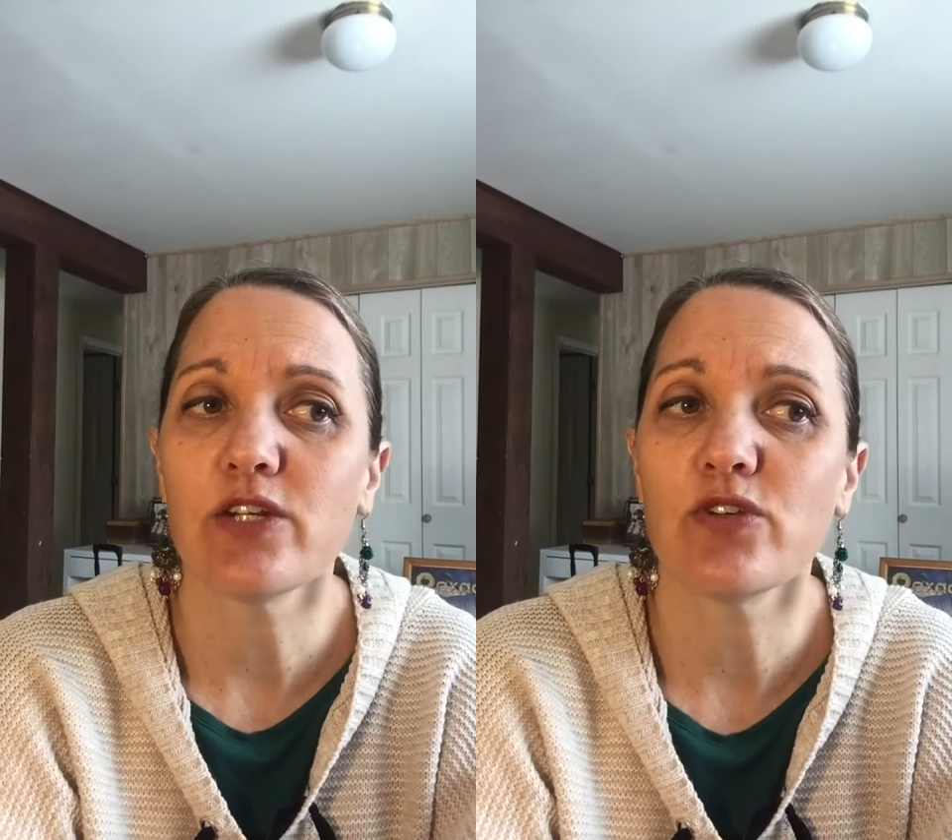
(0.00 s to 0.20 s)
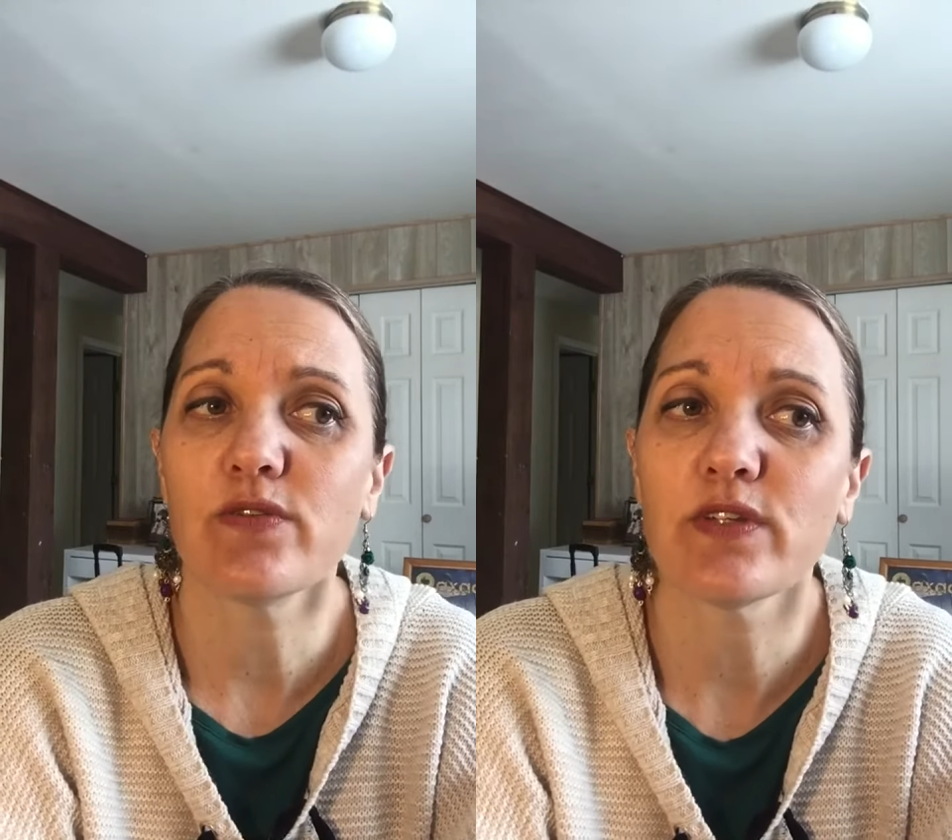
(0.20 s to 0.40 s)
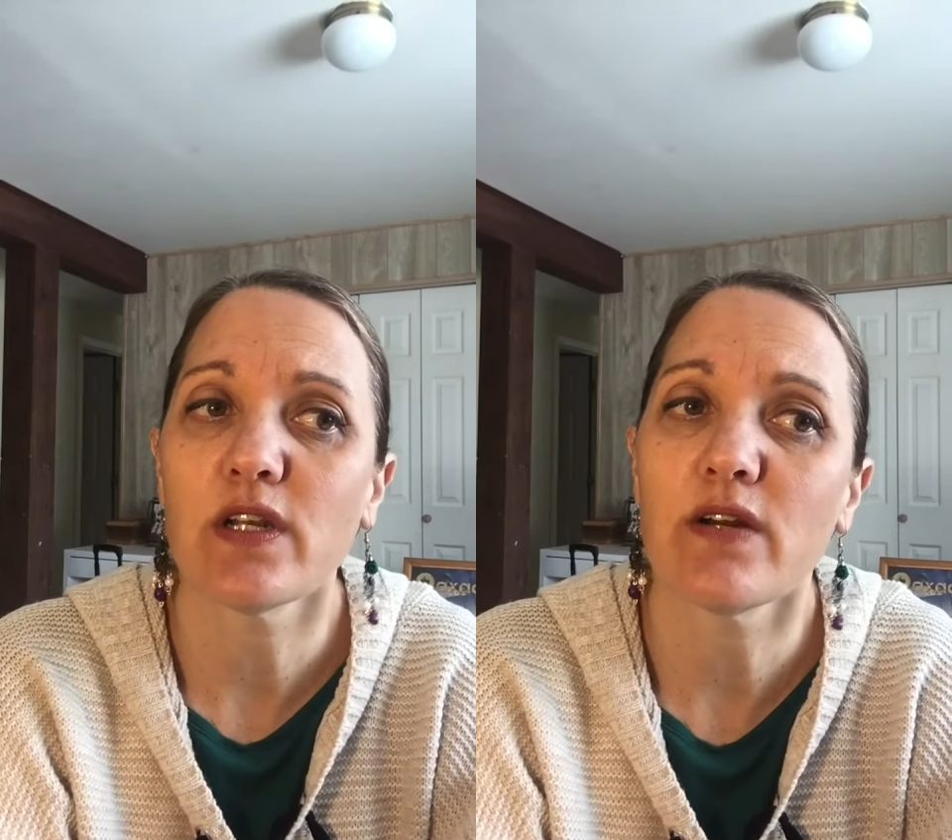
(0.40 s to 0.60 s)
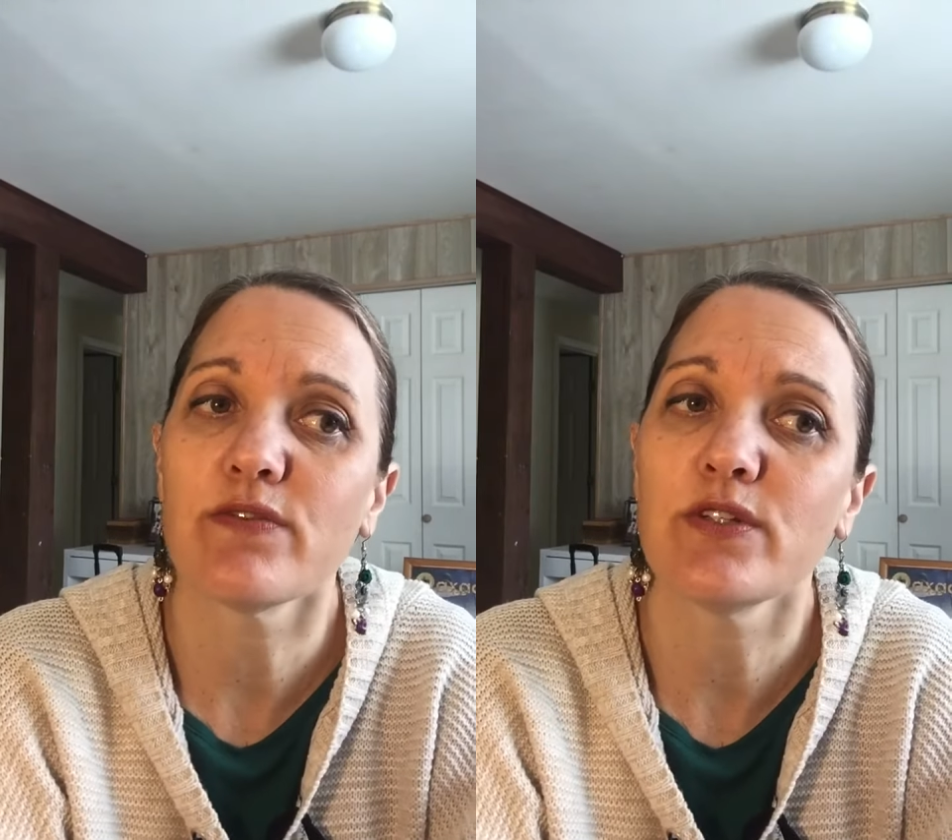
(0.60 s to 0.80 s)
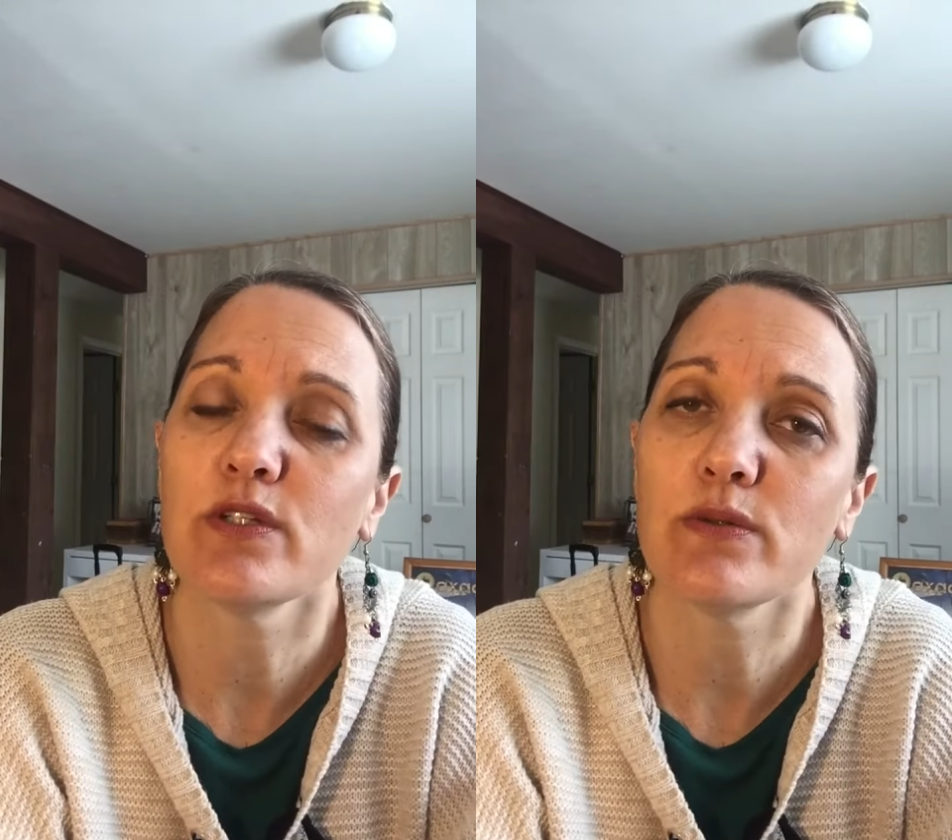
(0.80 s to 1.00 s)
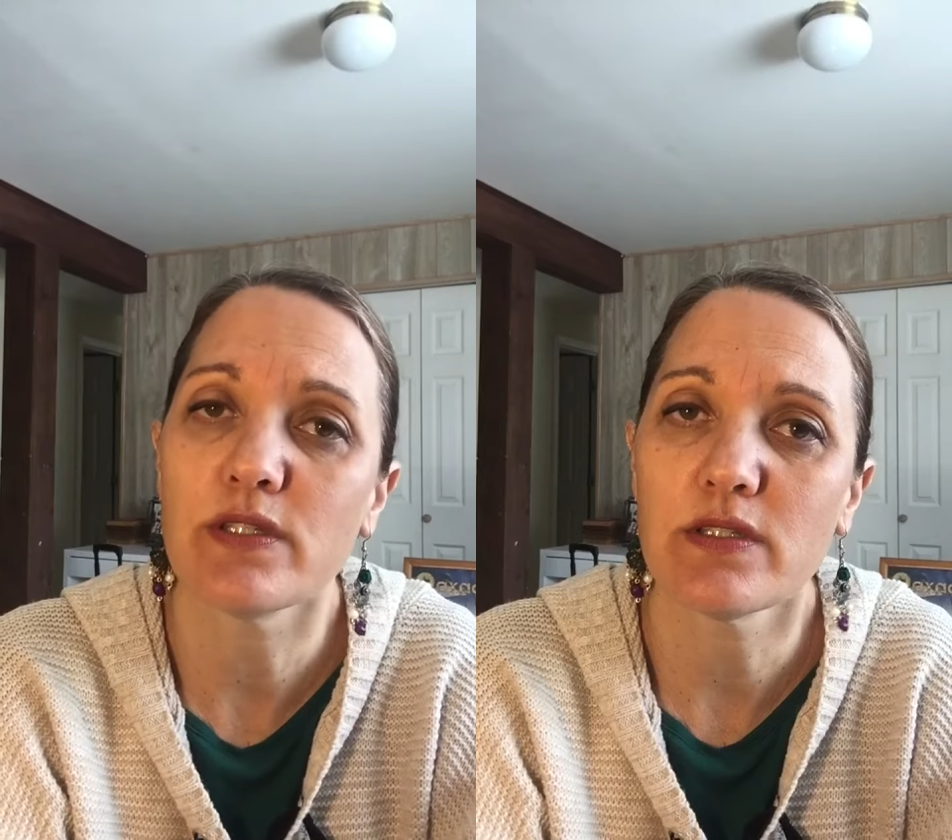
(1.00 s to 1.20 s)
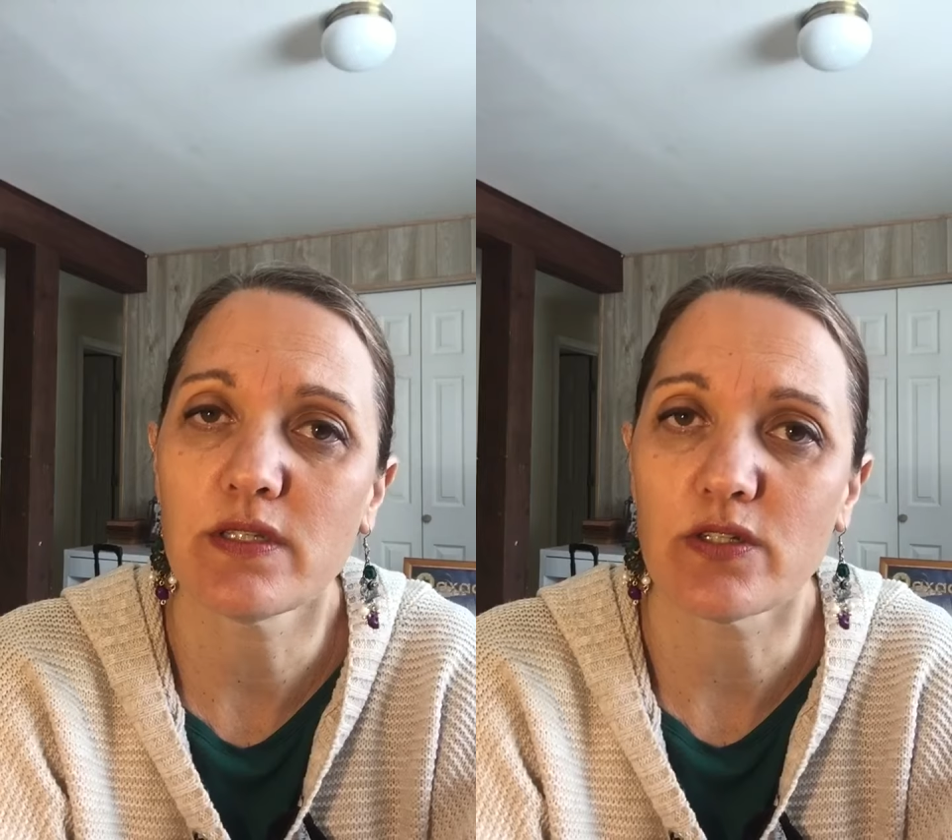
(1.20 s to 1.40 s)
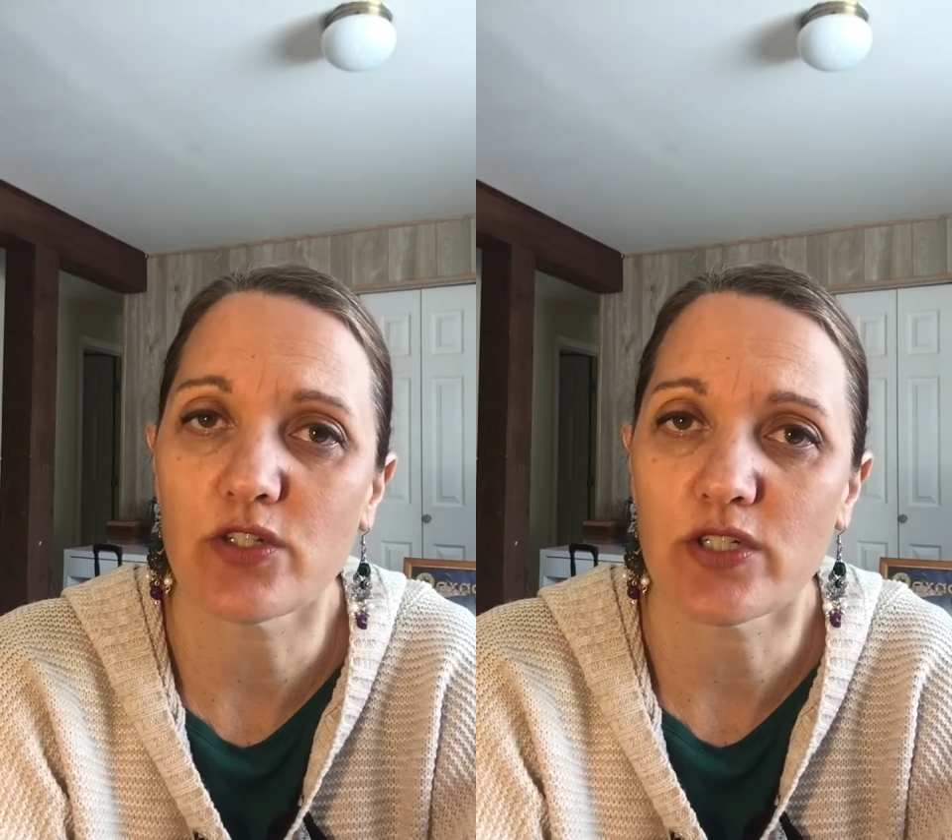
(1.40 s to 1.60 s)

drifted off too until she